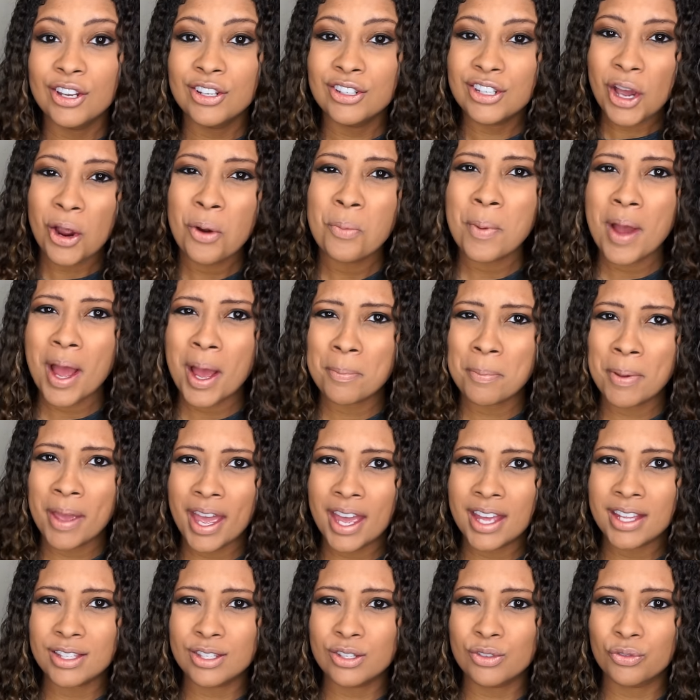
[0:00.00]
Don't buy
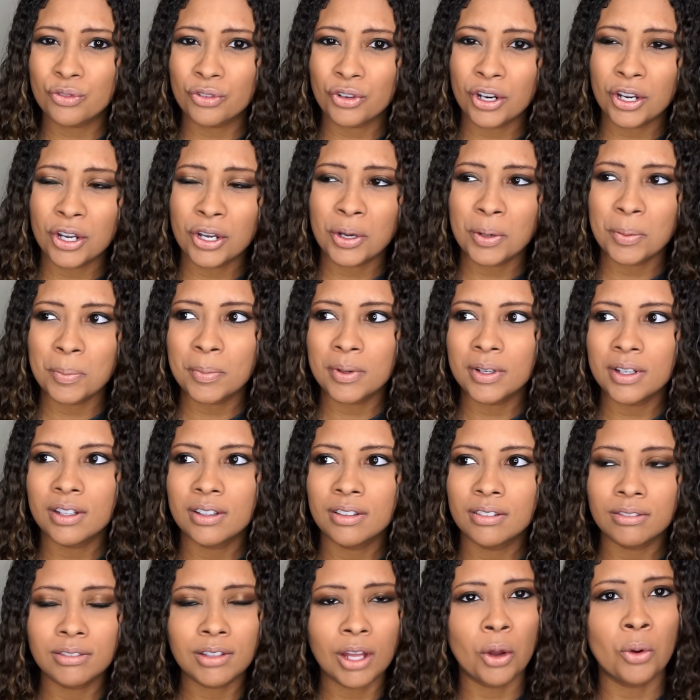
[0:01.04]
pets from
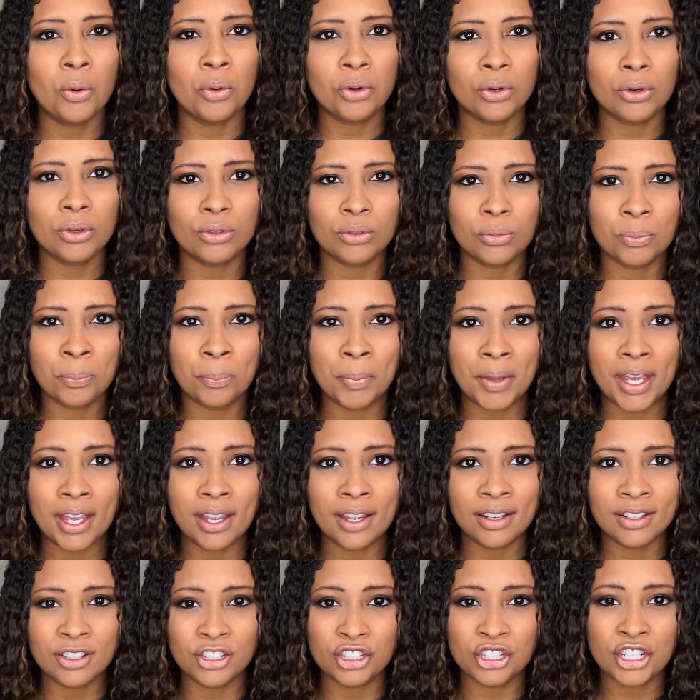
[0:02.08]
local
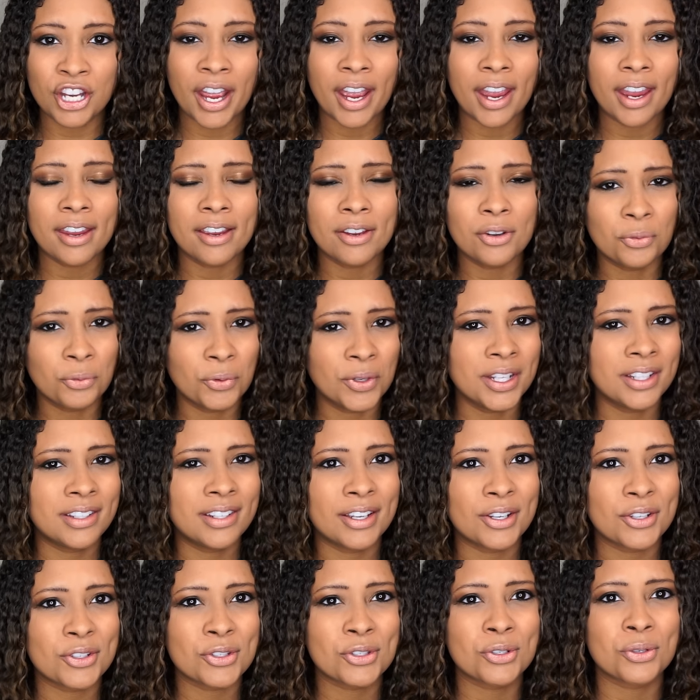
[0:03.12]
big chain
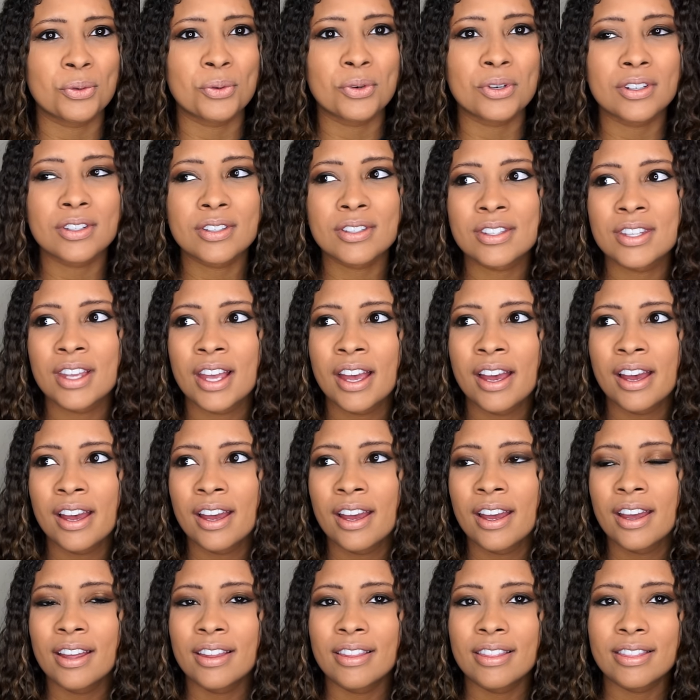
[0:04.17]
retail stores.
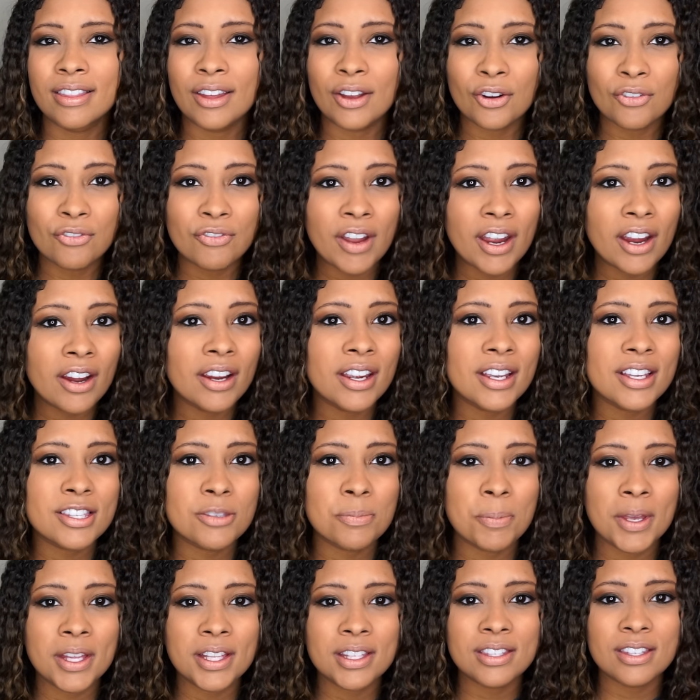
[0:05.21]
They're very
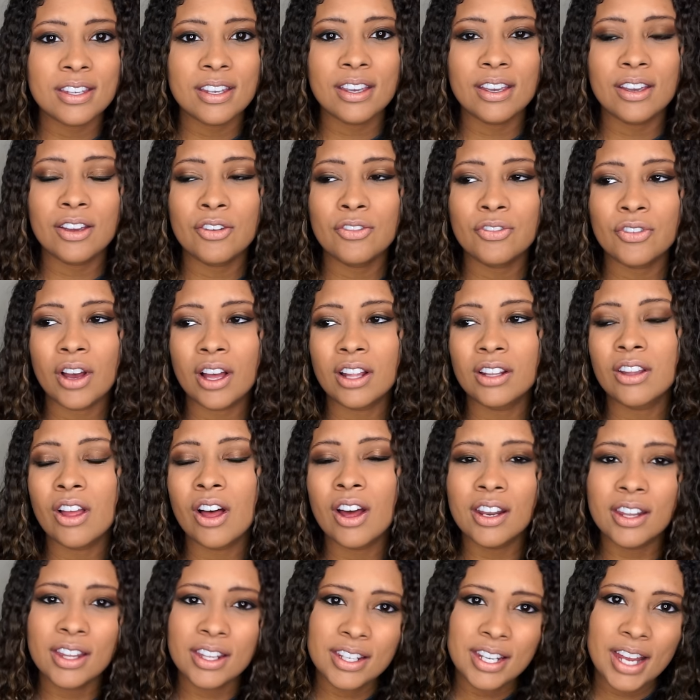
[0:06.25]
expensive. A
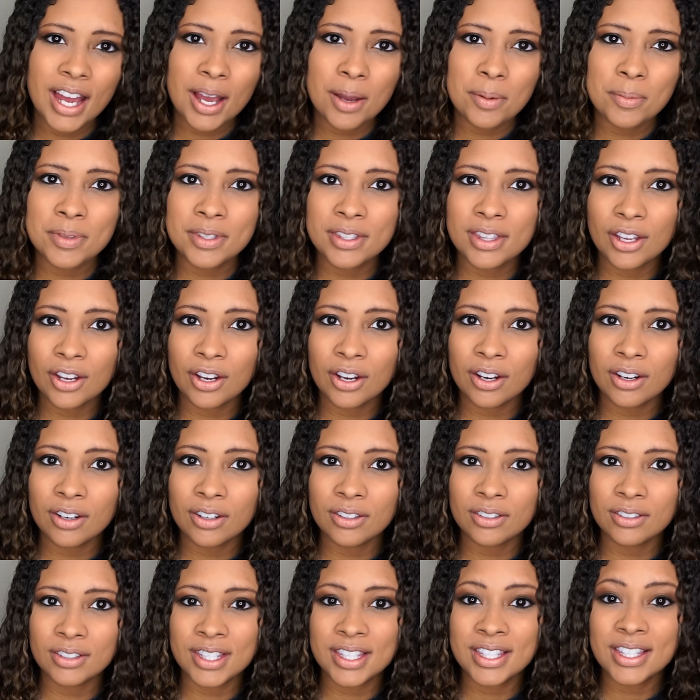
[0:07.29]
lot of the times
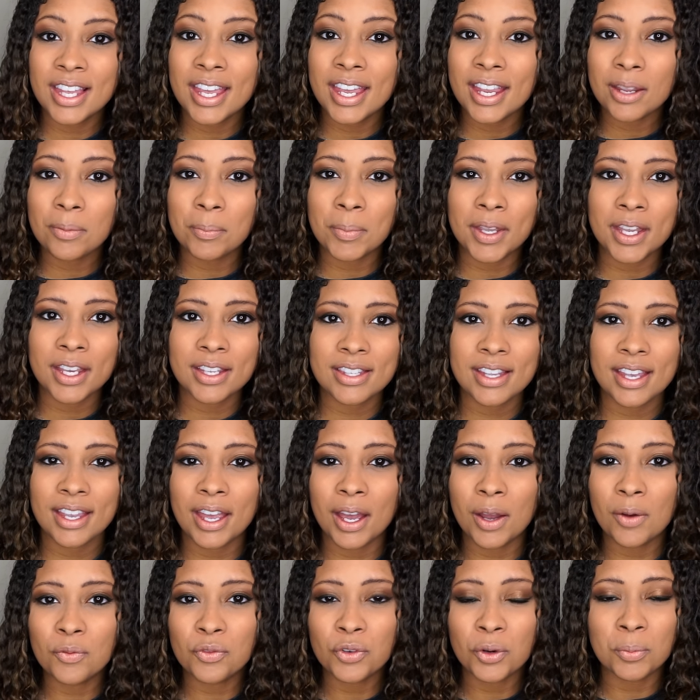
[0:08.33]
they're sick because they
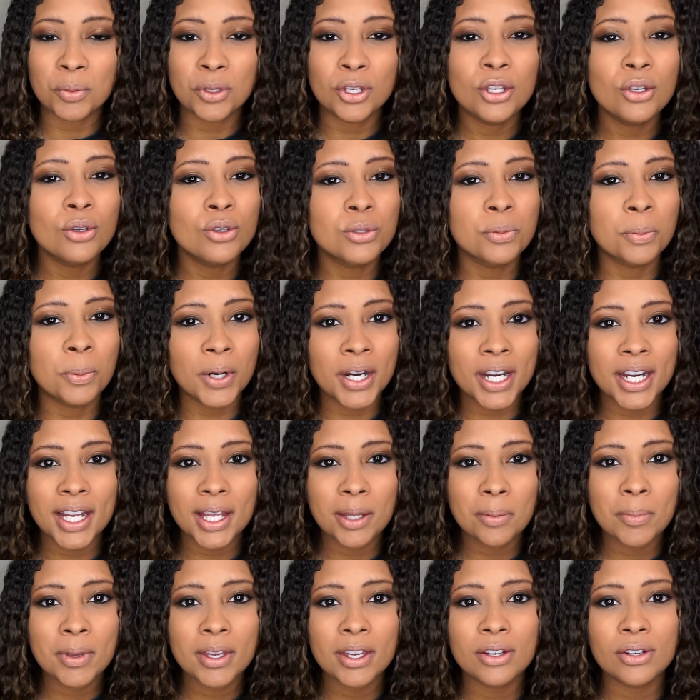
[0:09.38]
come from huge
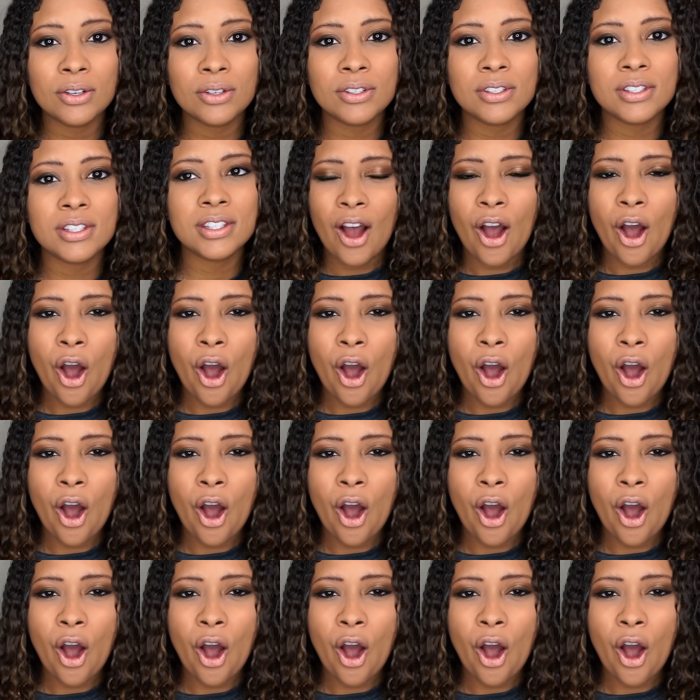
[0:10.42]
breeding mills.